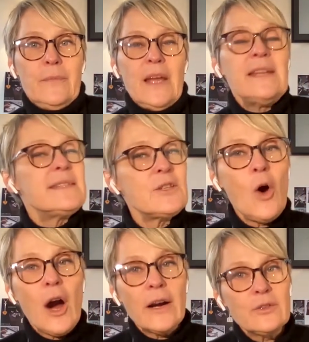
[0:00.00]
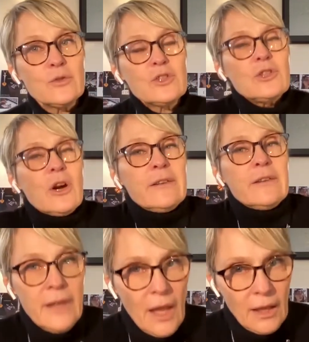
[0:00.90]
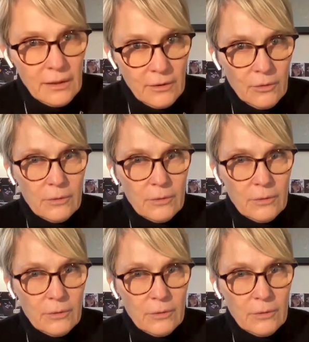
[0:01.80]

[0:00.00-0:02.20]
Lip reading: And it's so hard to start again,